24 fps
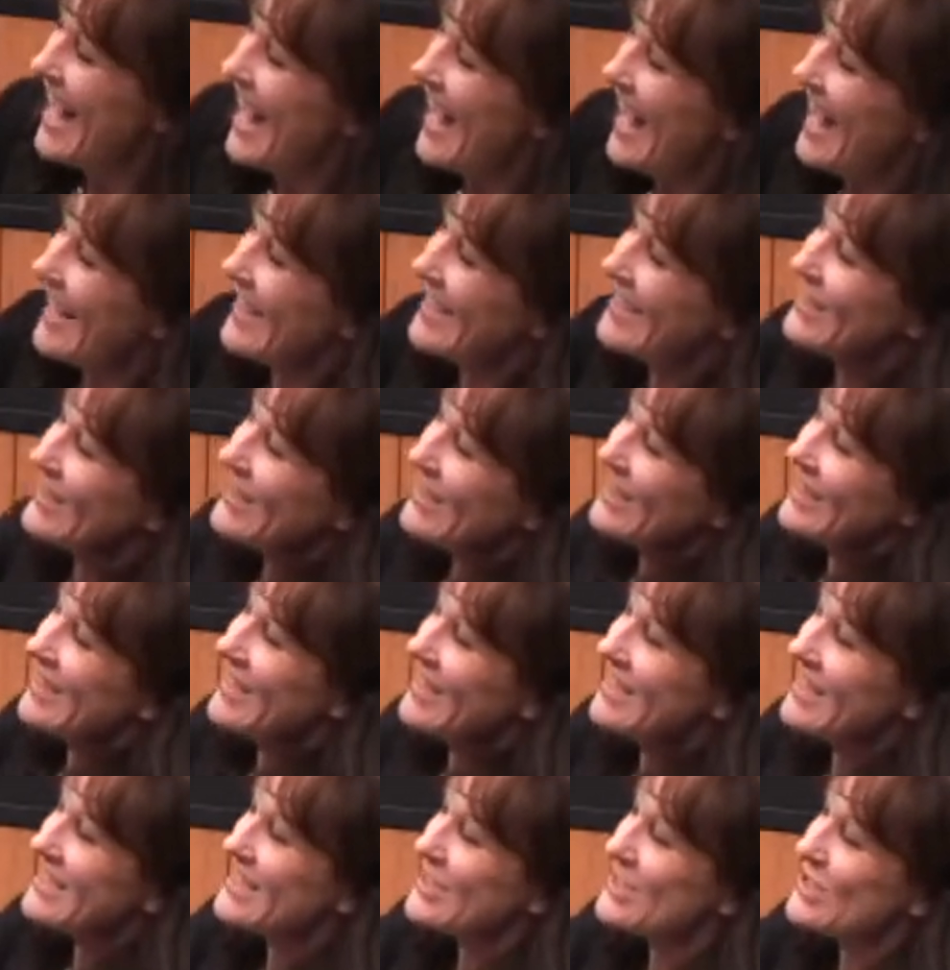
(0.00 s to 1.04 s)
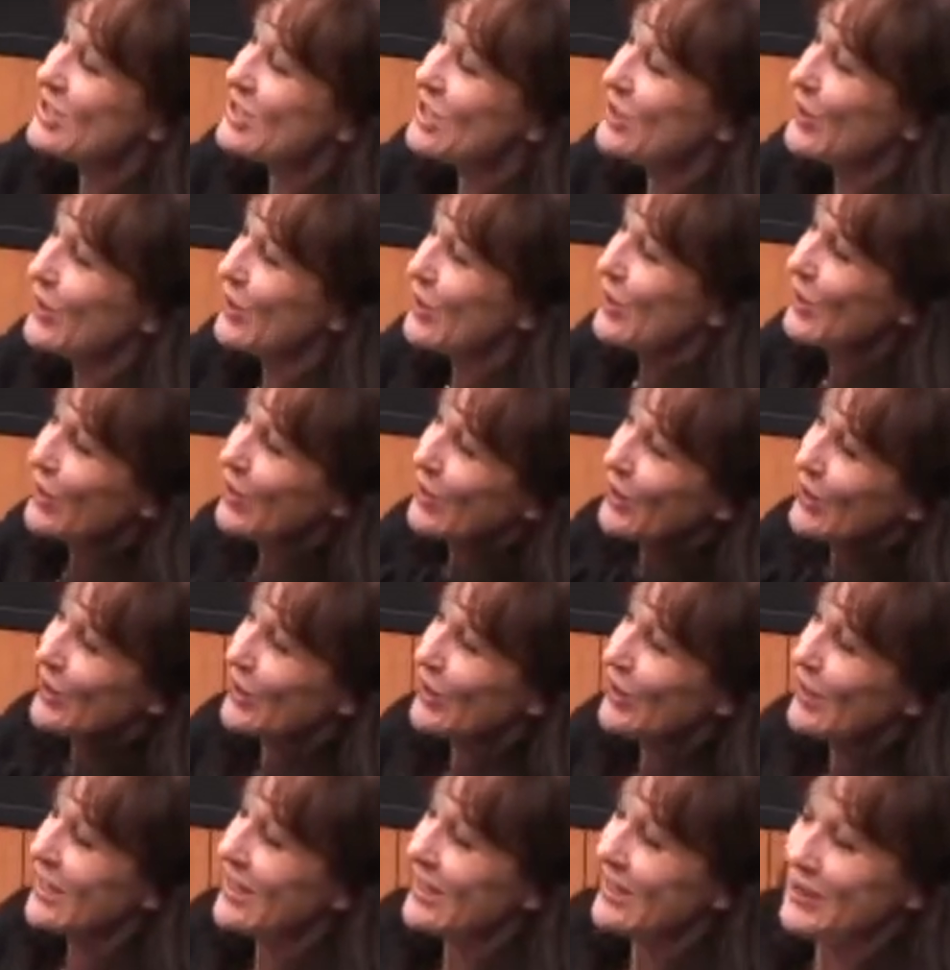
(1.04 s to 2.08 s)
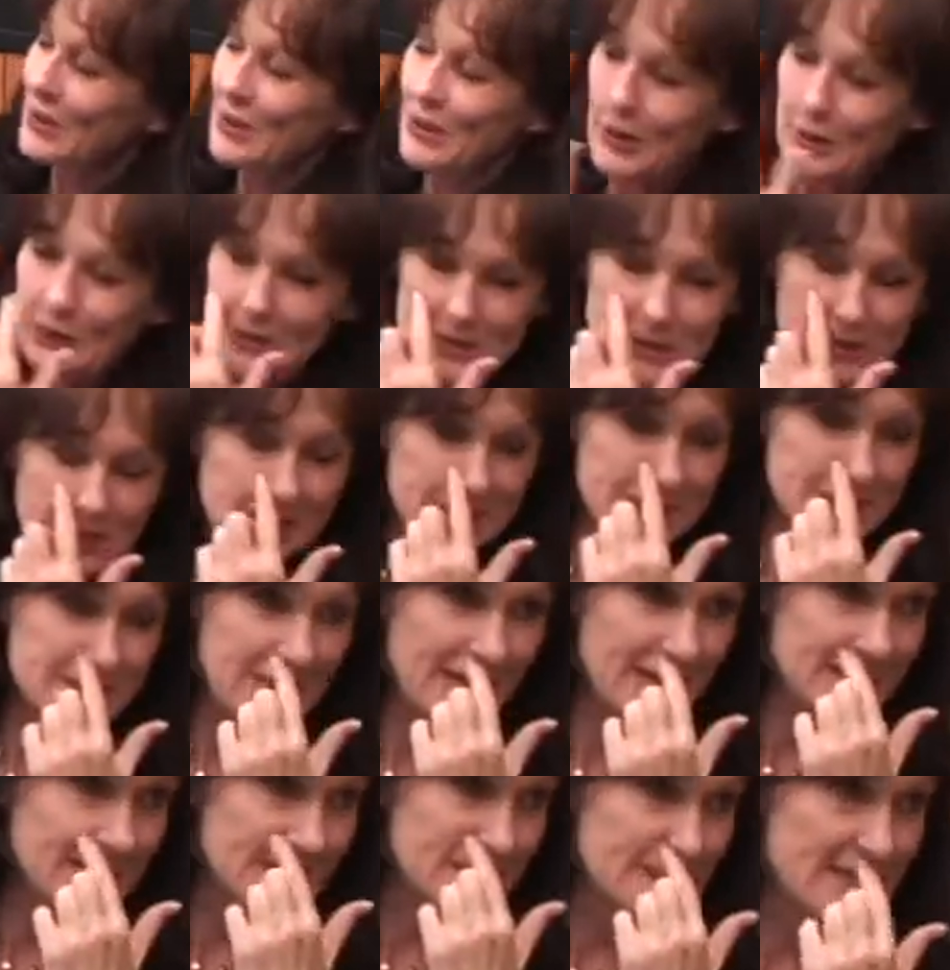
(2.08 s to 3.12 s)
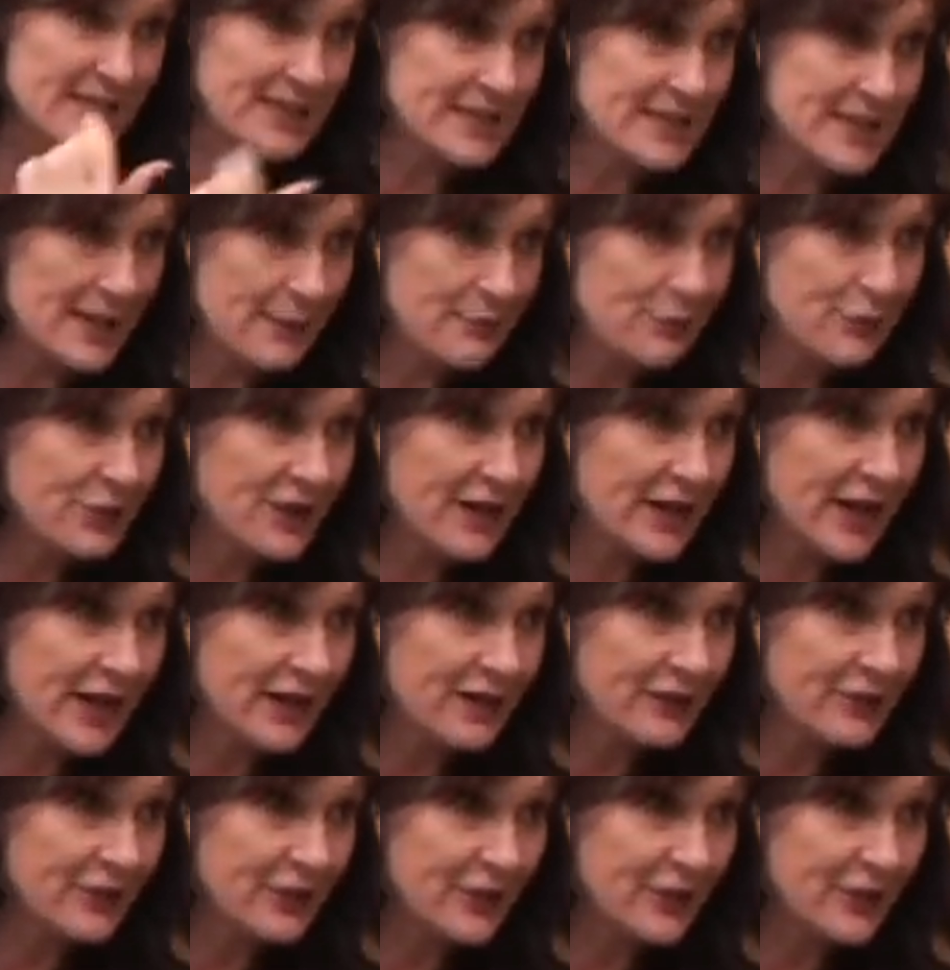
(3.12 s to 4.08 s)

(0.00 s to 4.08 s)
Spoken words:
And this to her, it's nice and contemporary and it's